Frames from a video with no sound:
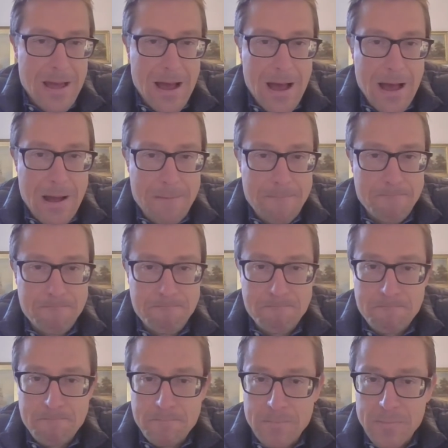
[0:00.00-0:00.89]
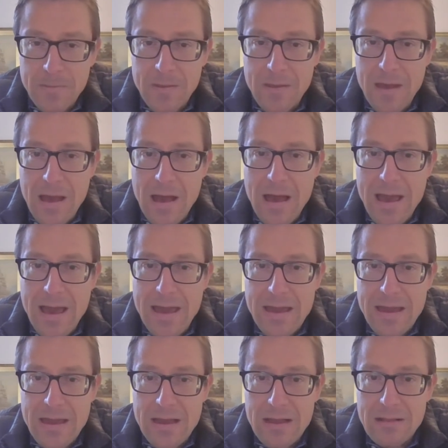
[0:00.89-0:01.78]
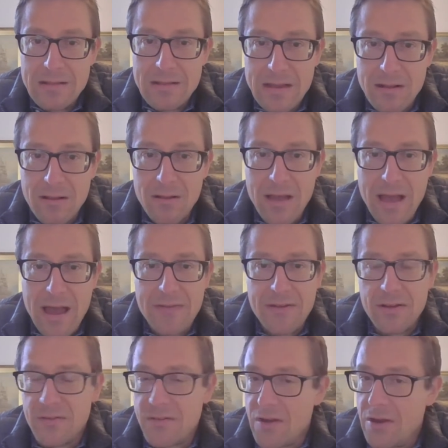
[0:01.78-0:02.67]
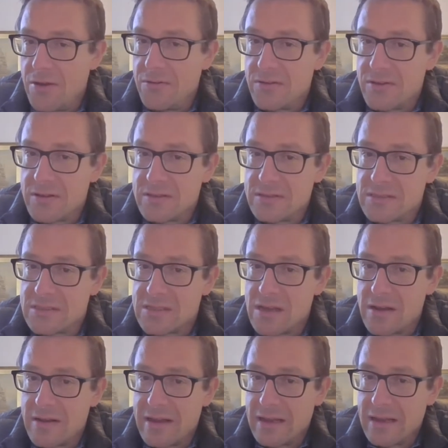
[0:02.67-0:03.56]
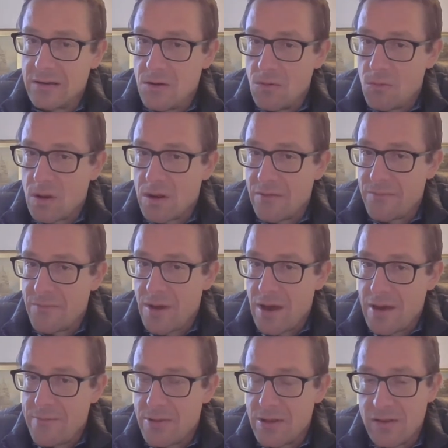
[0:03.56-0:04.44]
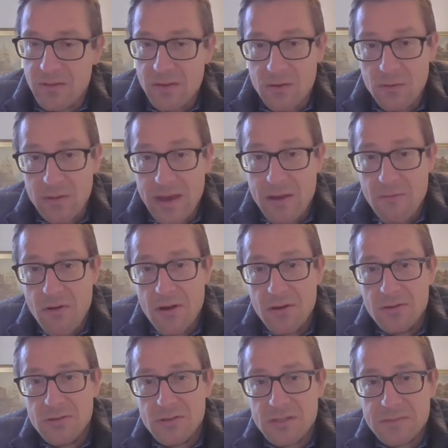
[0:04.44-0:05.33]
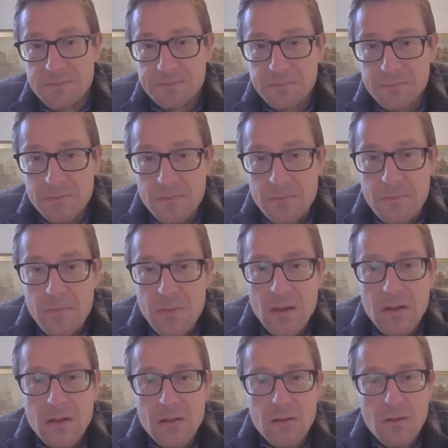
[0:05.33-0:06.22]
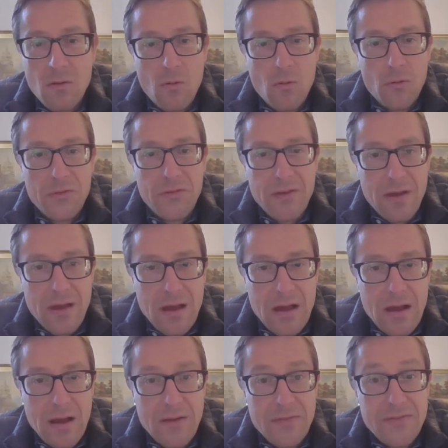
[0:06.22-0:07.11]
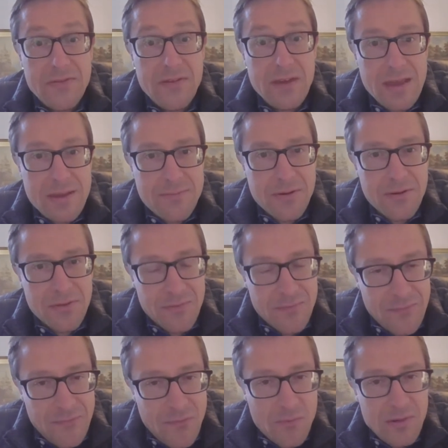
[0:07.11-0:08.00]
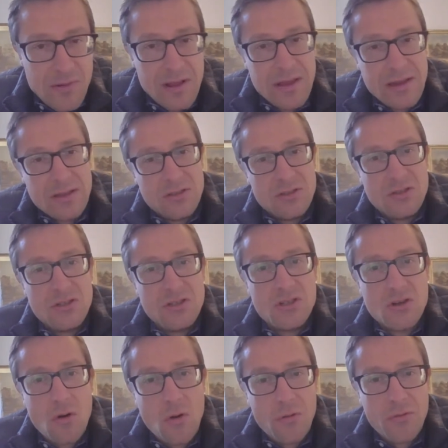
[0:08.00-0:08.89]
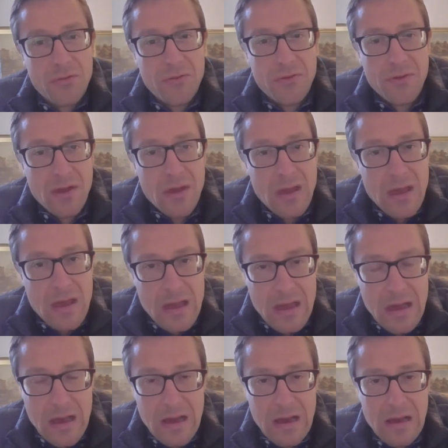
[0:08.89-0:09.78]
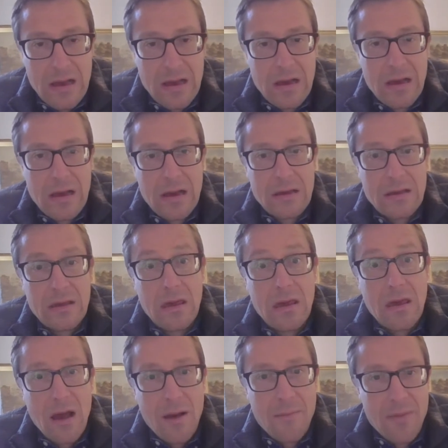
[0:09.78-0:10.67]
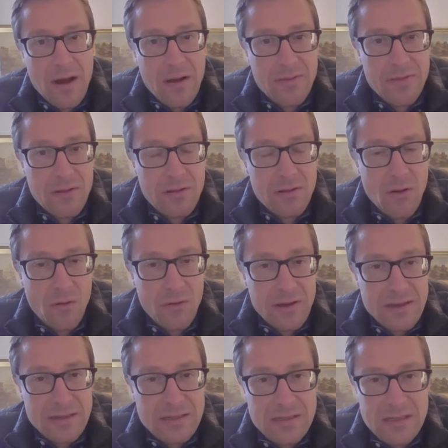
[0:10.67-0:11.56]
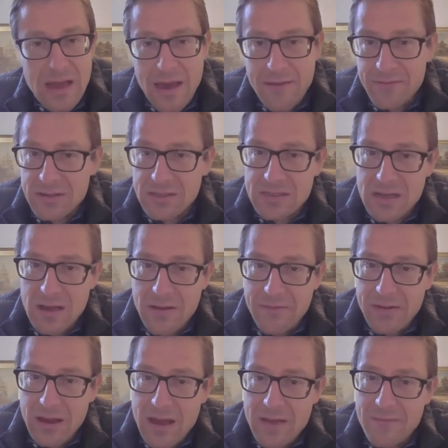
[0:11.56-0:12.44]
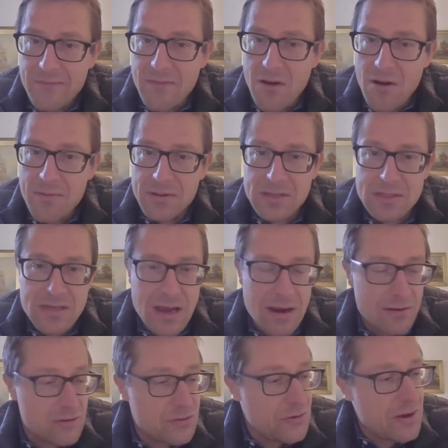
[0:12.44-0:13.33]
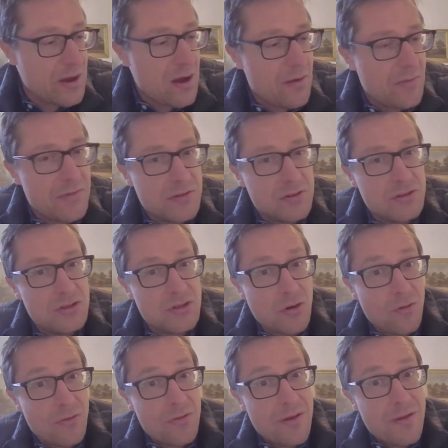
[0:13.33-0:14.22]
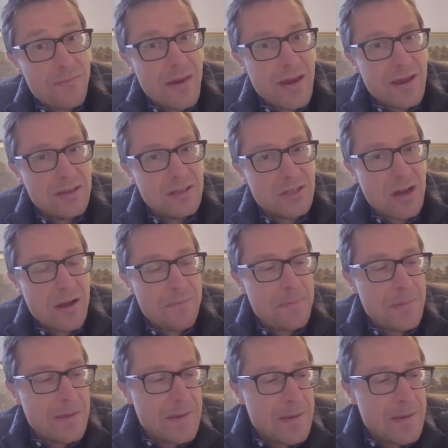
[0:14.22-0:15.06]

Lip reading: A little anecdote concerning one of my political heroes, Lord Deben, formerly John Gummer, the longest ever serving Environment Secretary under John Major.